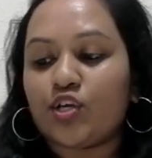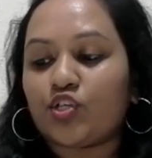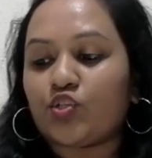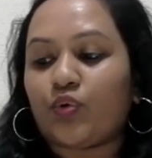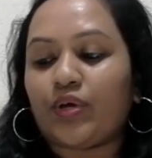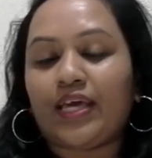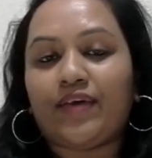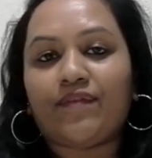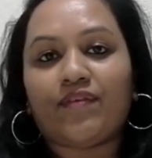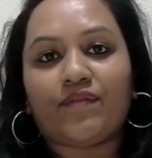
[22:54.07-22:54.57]

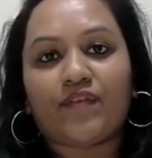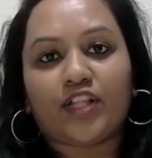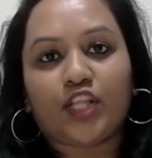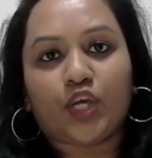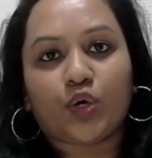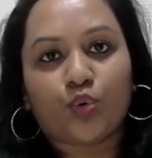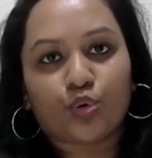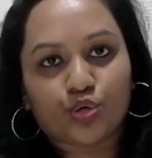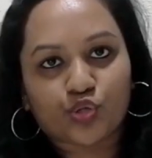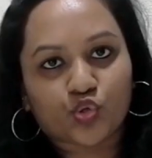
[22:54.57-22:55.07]
So even when
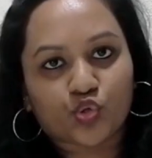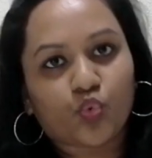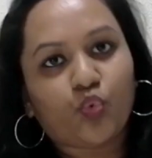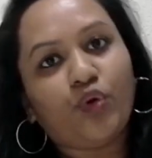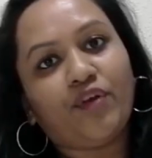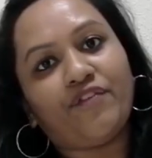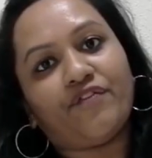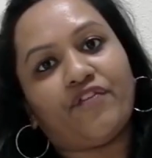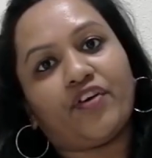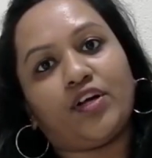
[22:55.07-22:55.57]
they go to
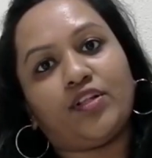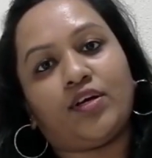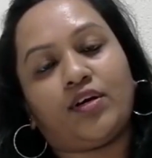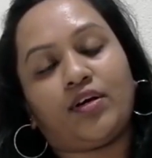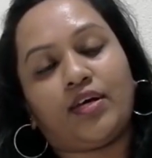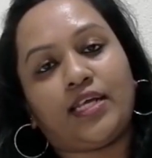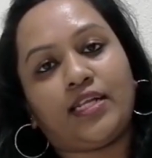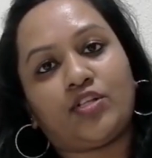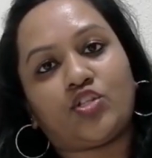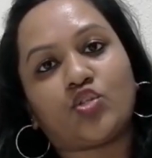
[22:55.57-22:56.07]
school,
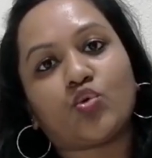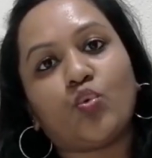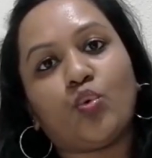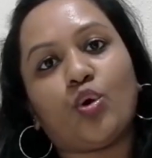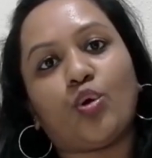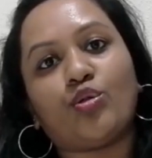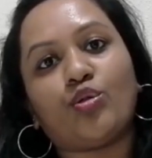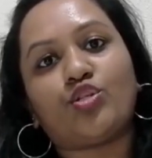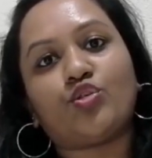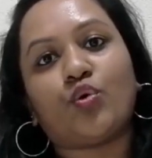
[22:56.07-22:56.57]
further in
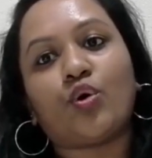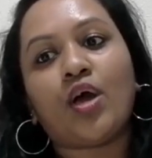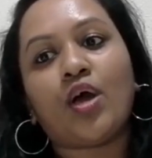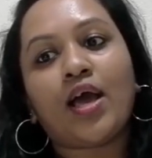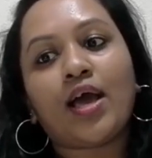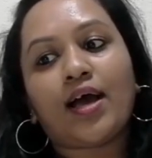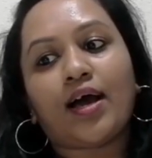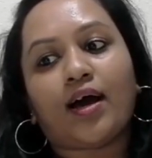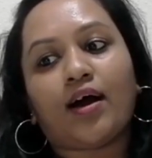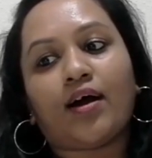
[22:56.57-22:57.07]
school also,
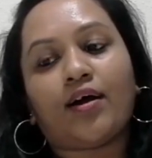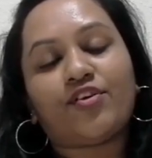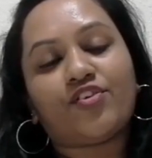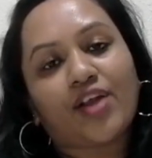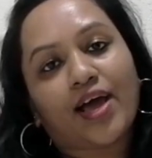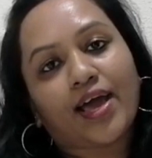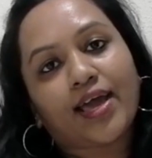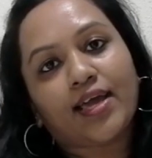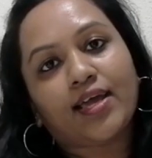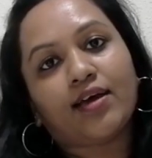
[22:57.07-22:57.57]

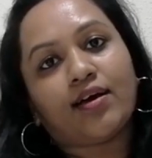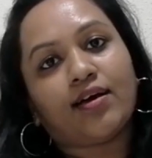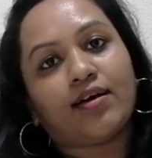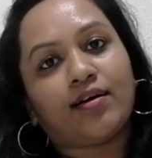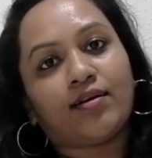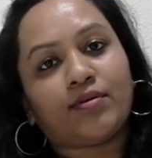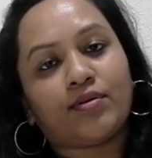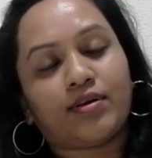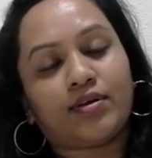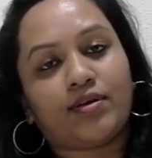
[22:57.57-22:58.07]
try
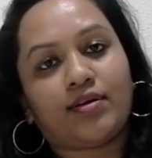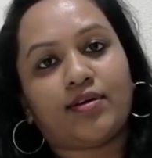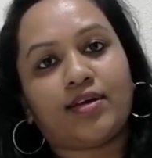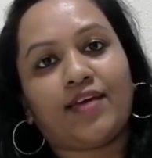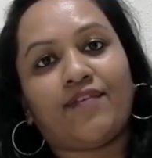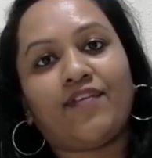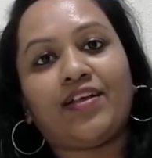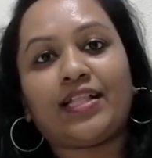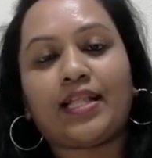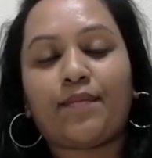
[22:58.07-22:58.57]

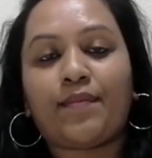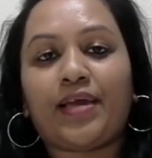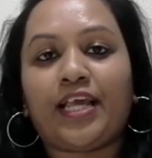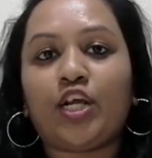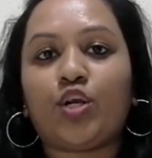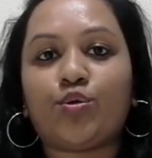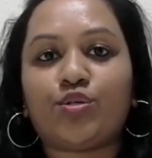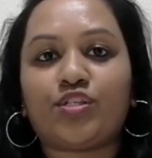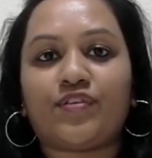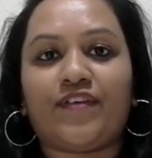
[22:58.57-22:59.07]
giving them
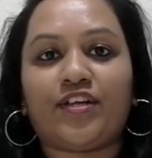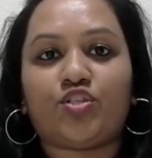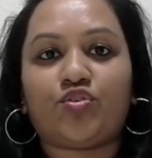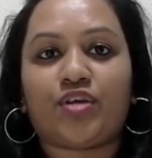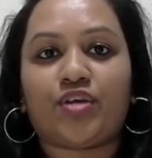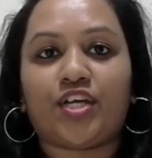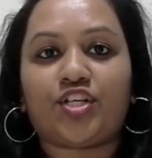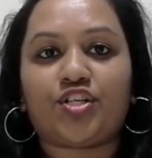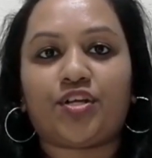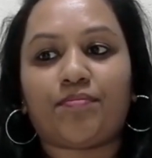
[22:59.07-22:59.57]
inclusive
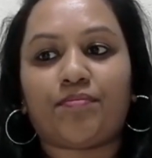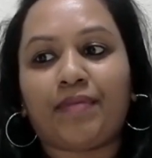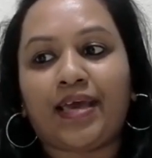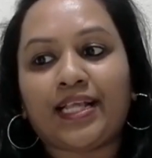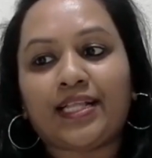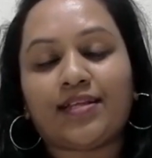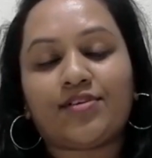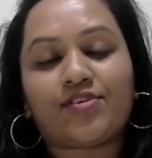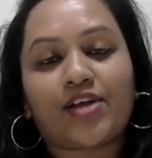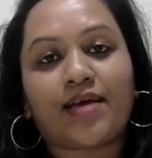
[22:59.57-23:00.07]

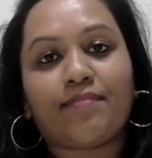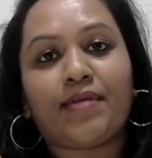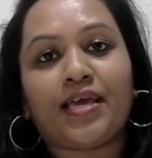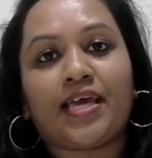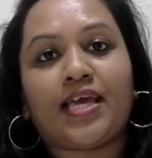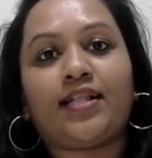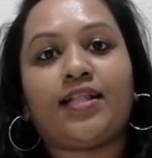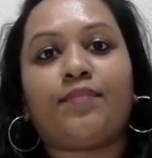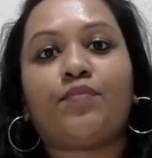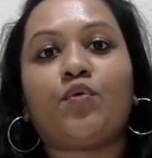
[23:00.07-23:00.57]
education. Try
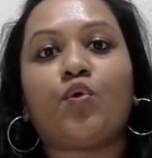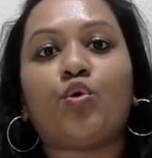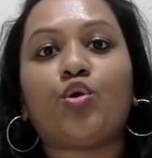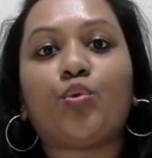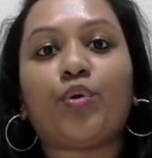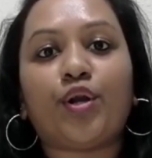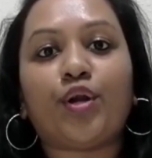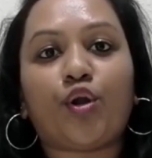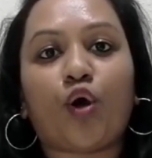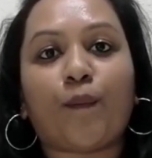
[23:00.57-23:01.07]
making them go
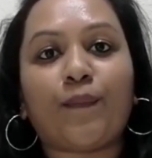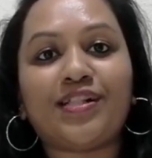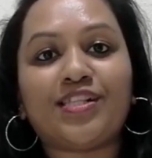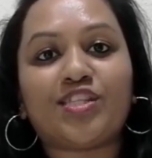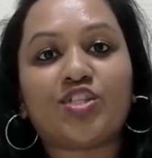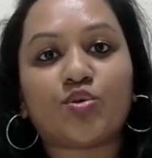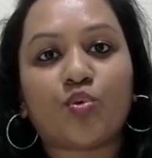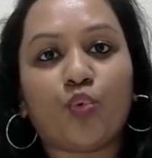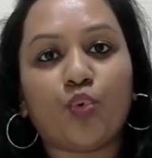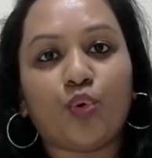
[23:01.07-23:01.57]
to a
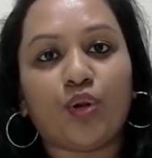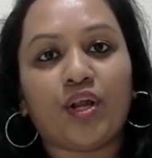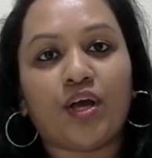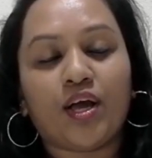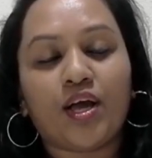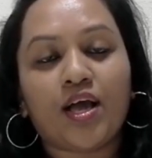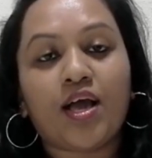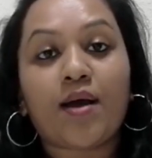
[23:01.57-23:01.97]
normal school.